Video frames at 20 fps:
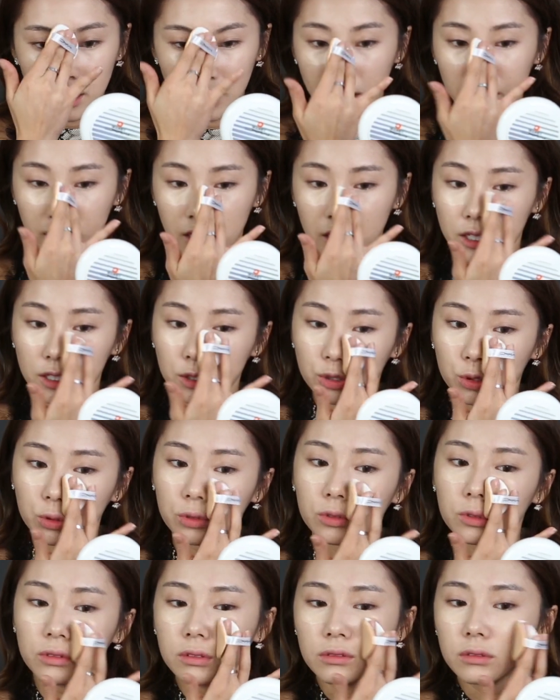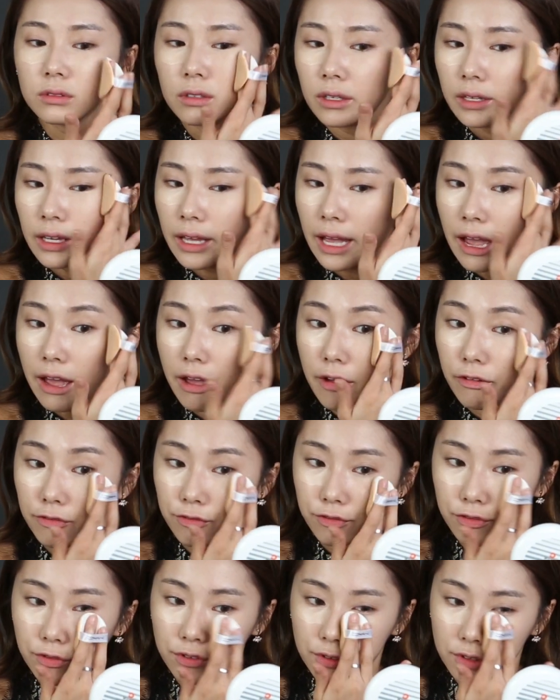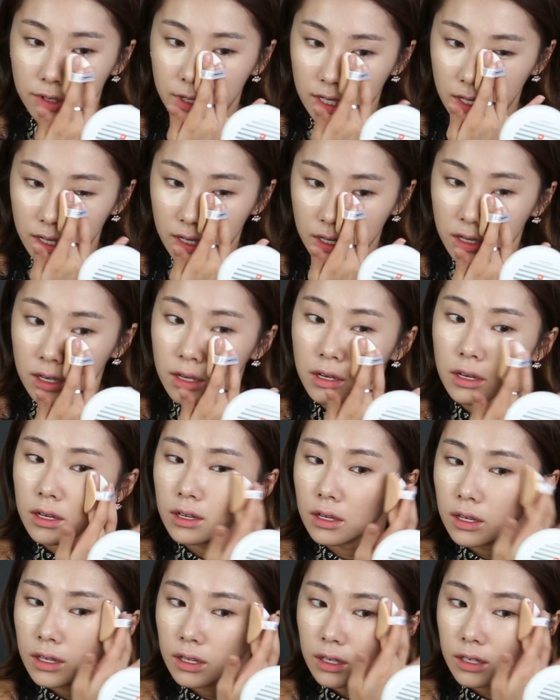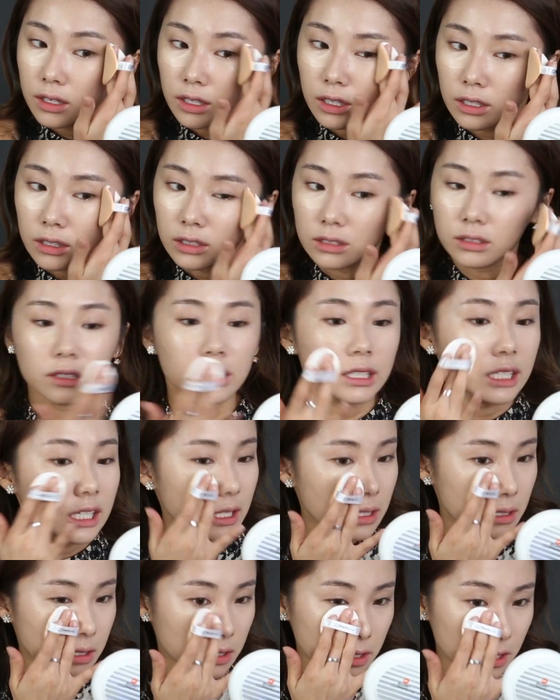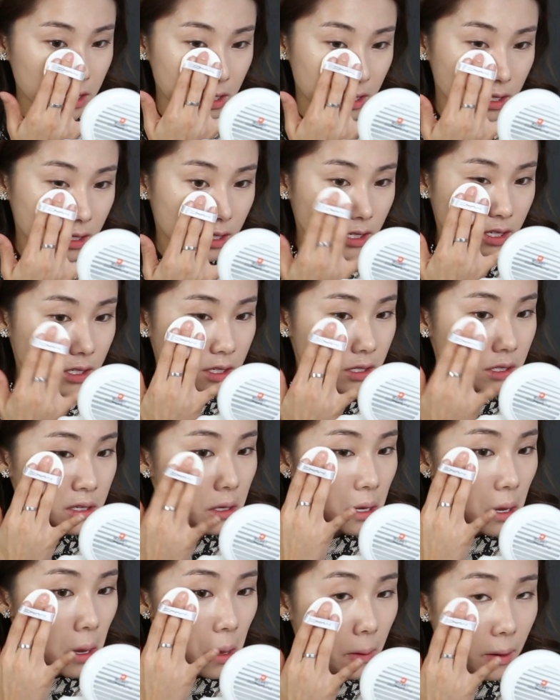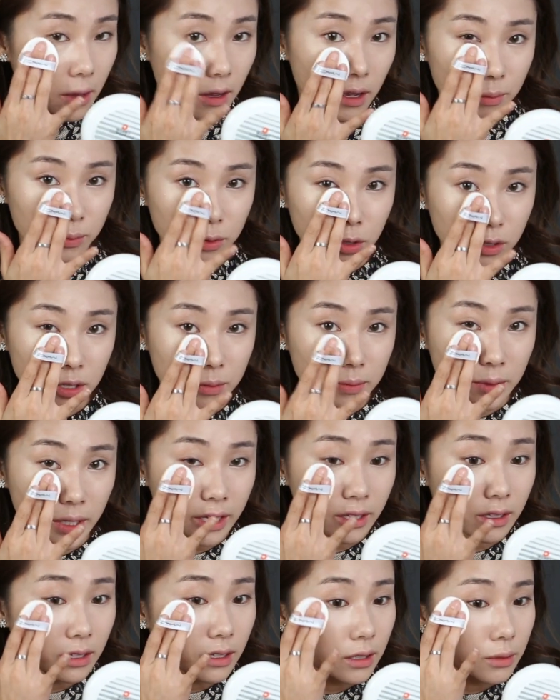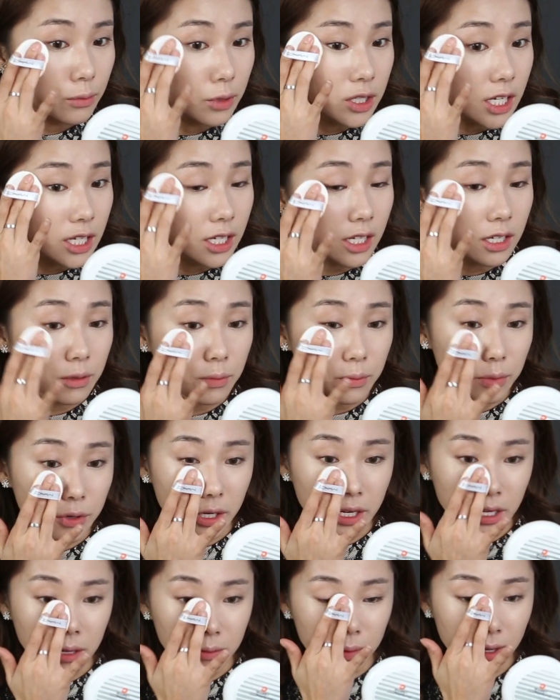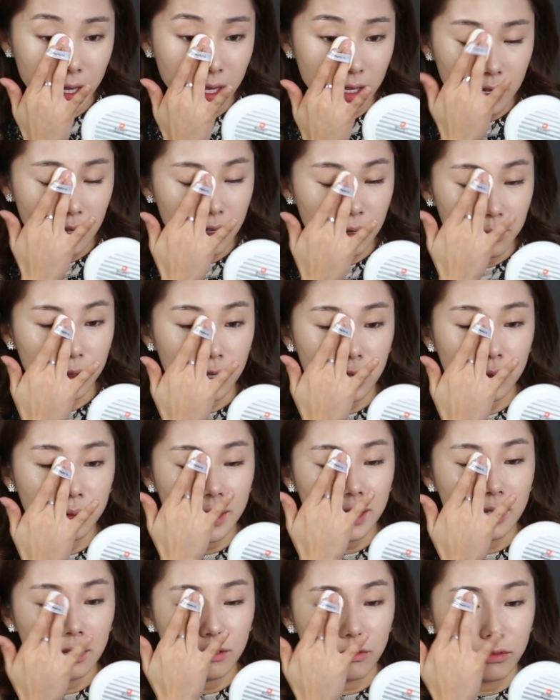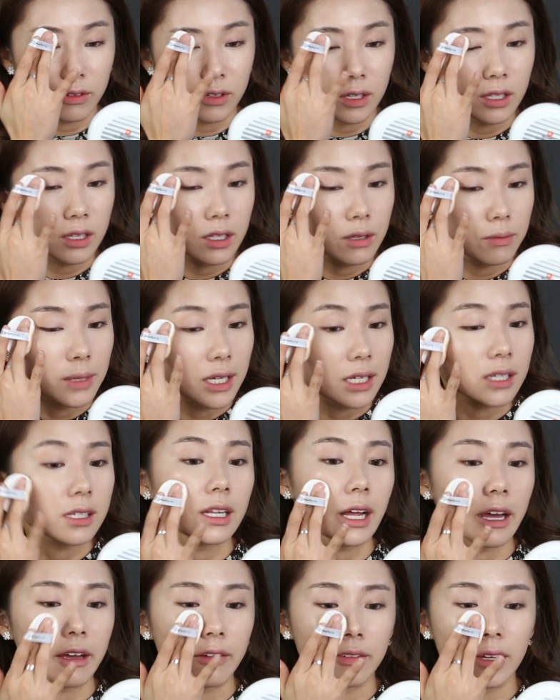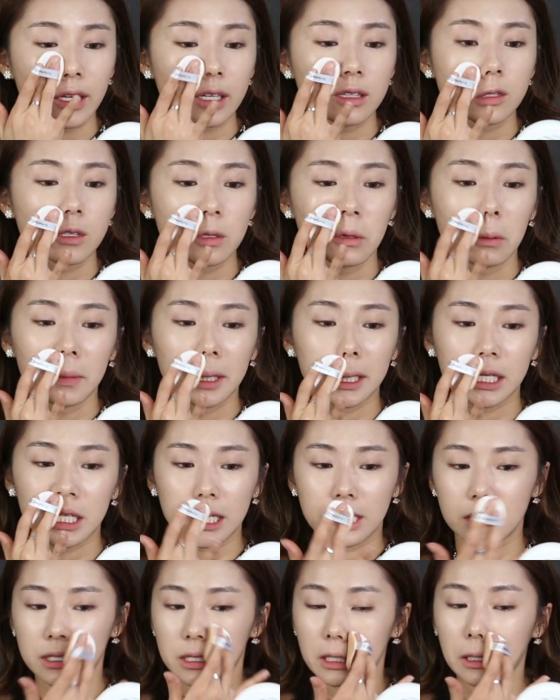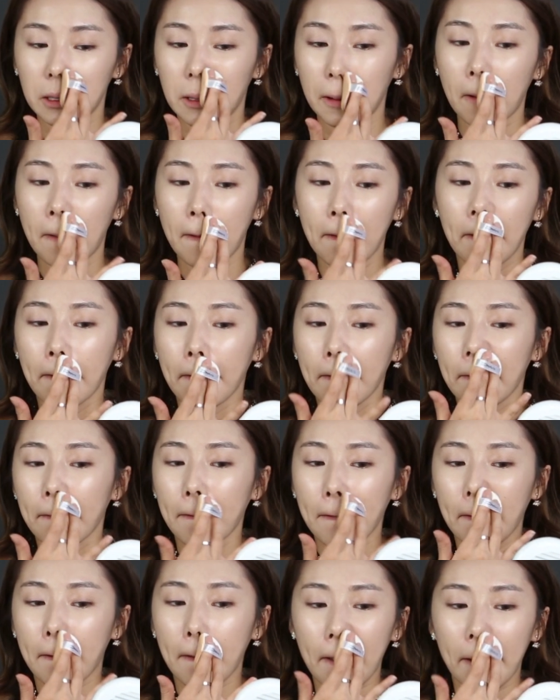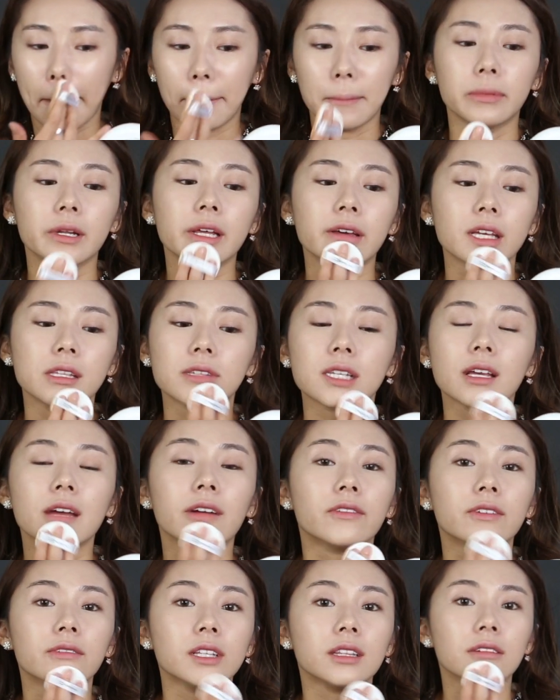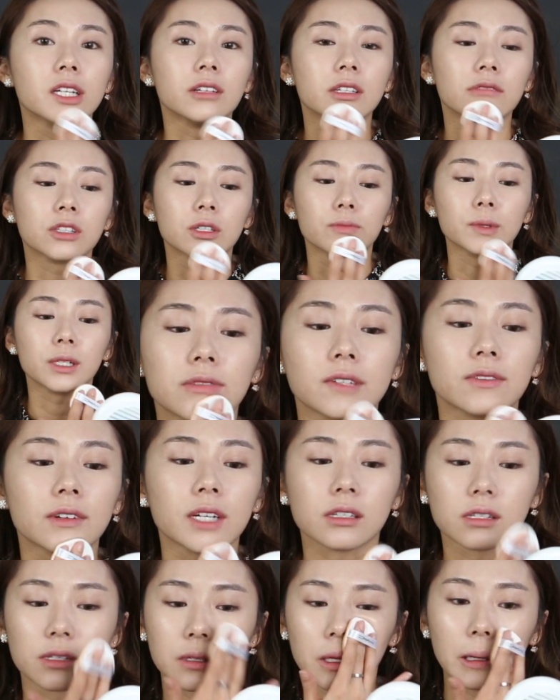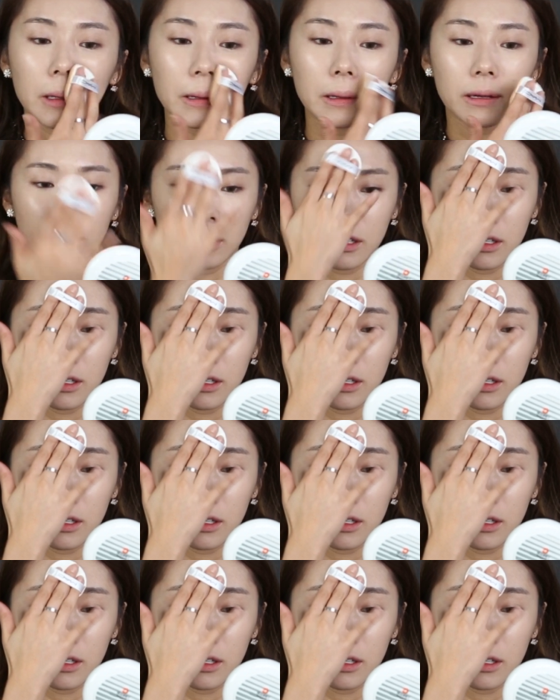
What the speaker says: Another tool every girl needs is a beauty blender, which I didn't bring, but a beauty blender really makes life like so much easier and blends everything so much faster.